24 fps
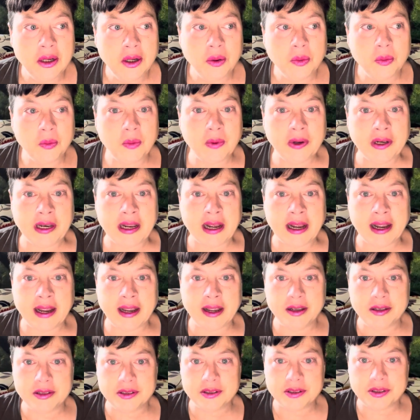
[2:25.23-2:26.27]
when
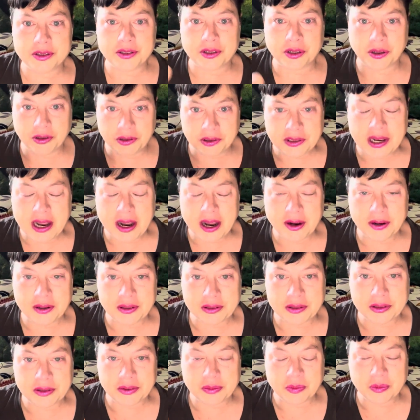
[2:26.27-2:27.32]
I
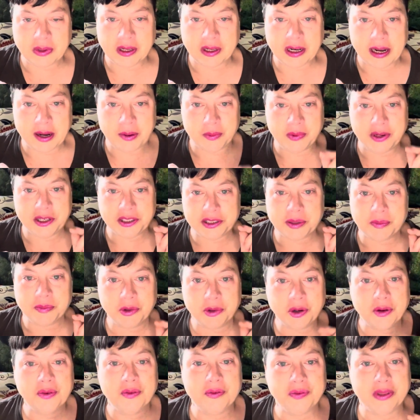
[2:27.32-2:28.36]
went to
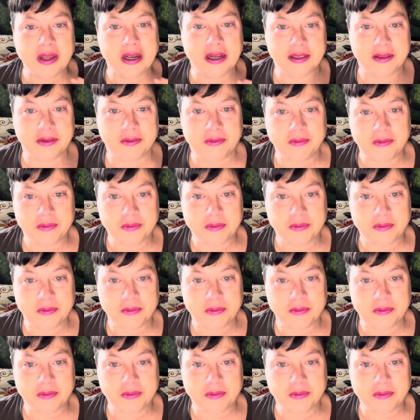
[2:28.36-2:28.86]
move the